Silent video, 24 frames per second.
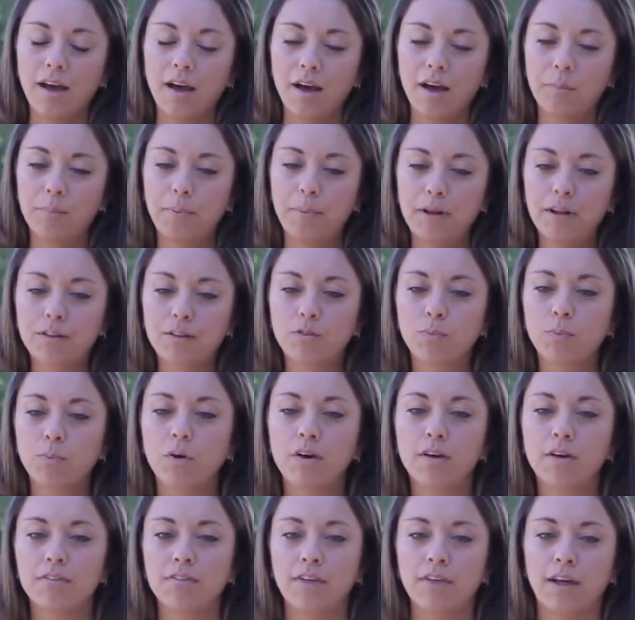but it's
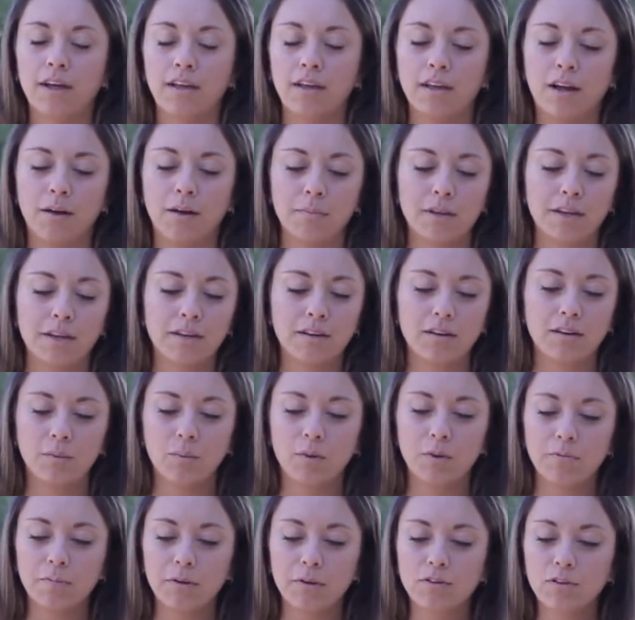worth it. I
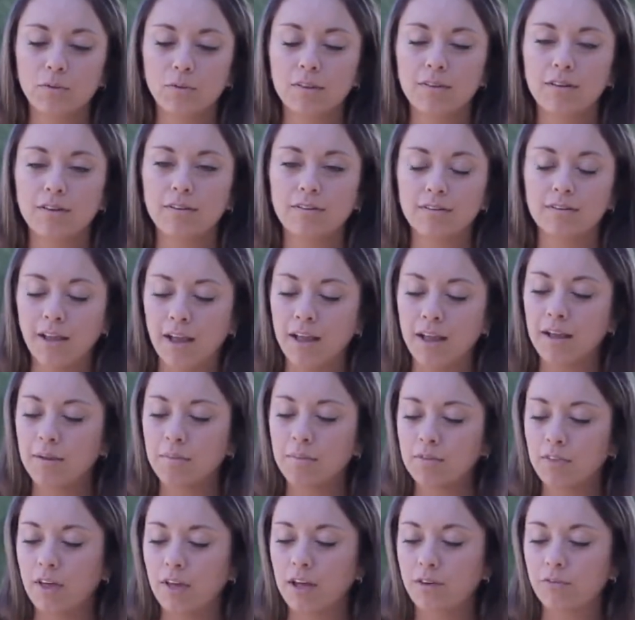mean, we've been doing the
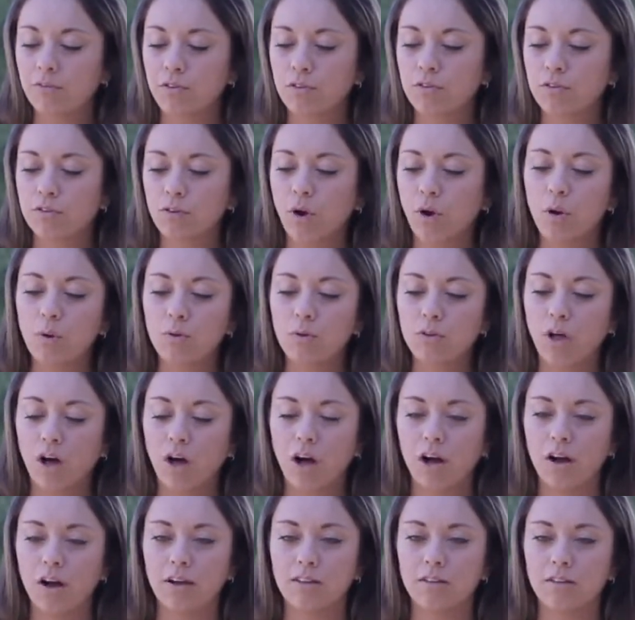same thing for so
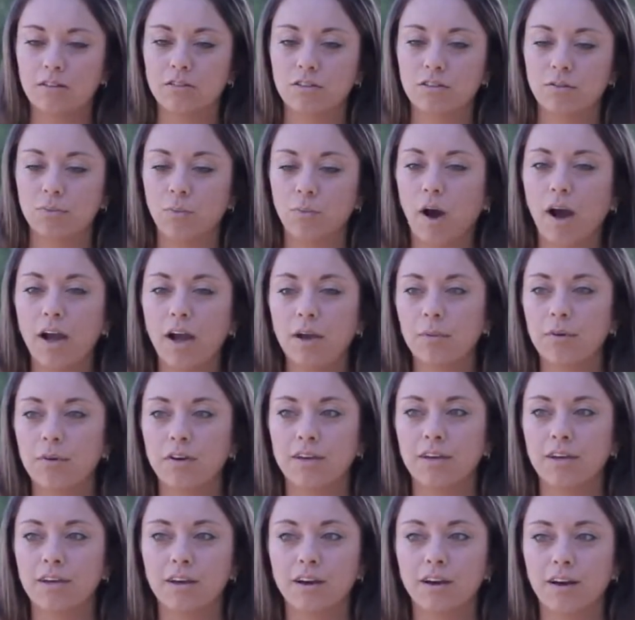long, that's just why we're
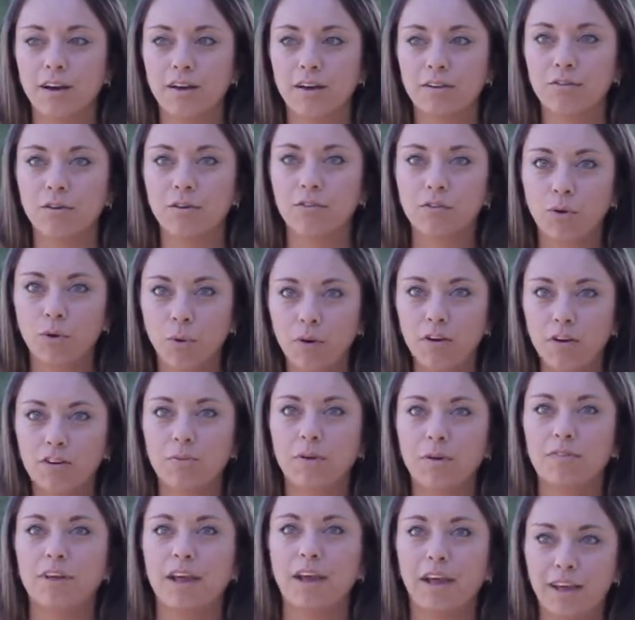here. So of course
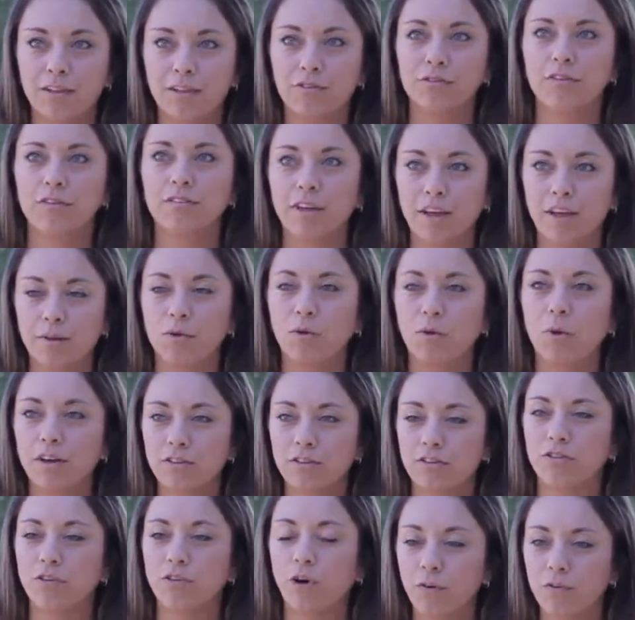we have to answer the same
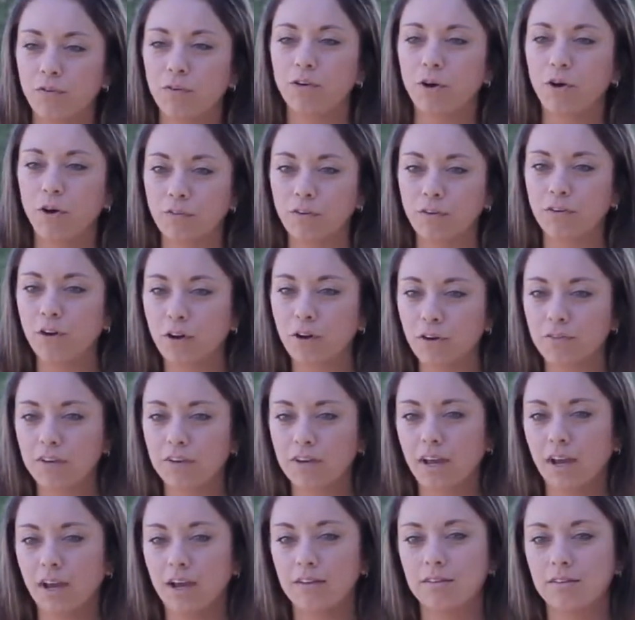questions over and over and over
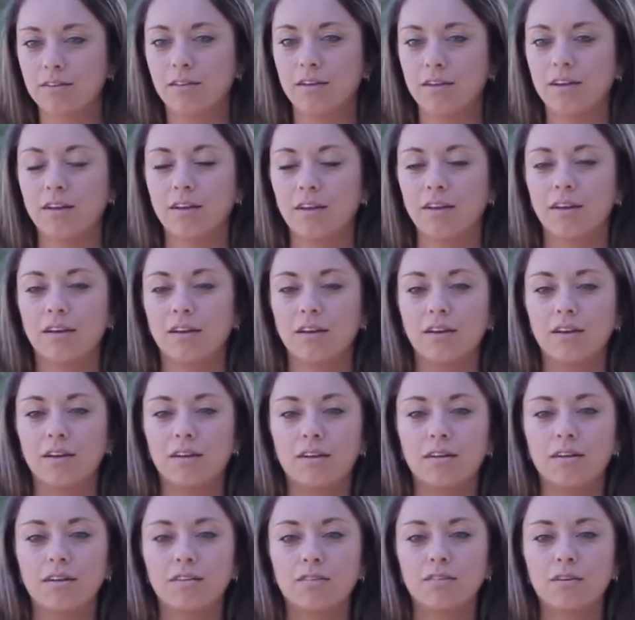again
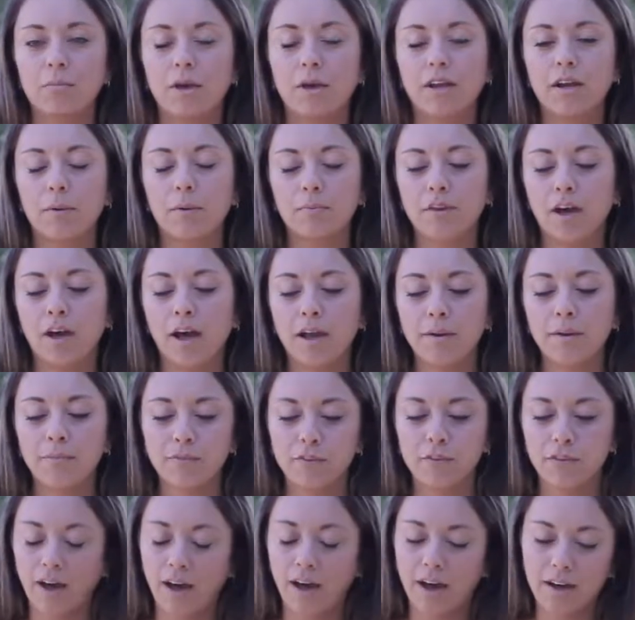to make up time
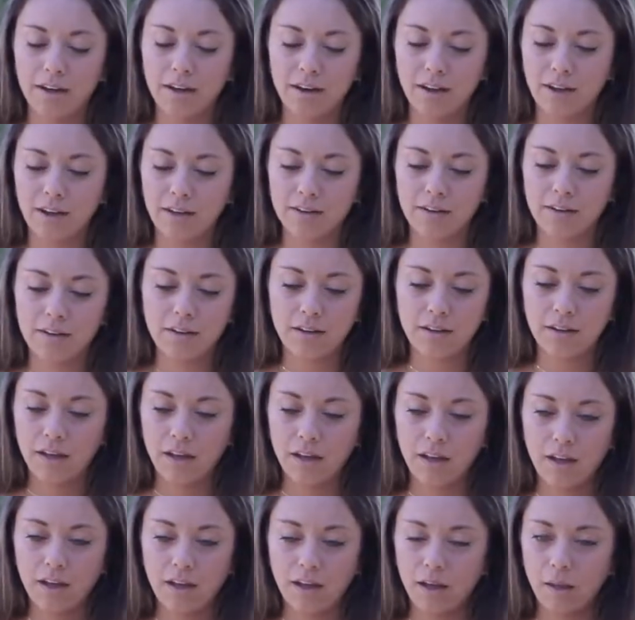for that. And
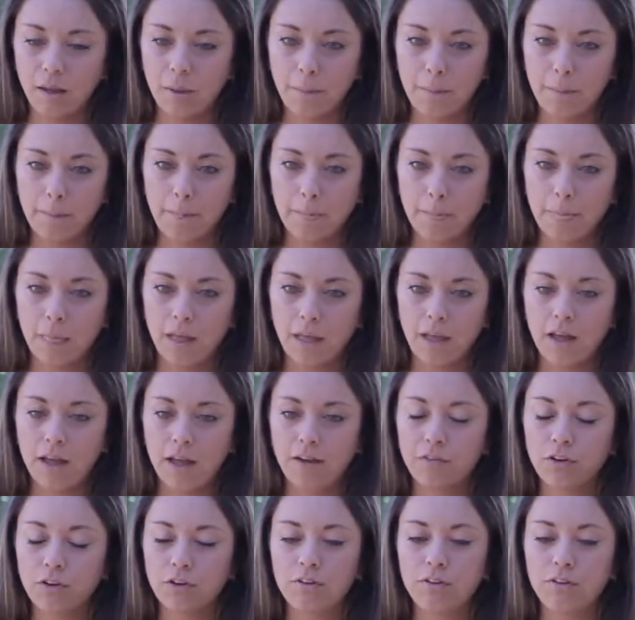
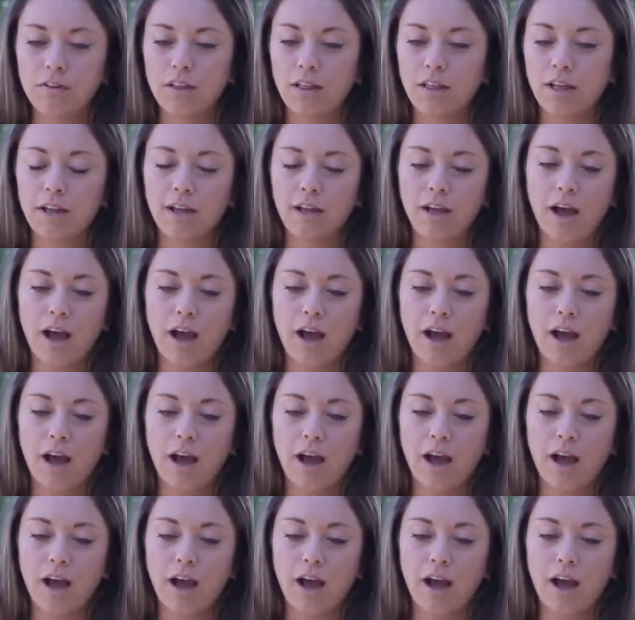if you're like,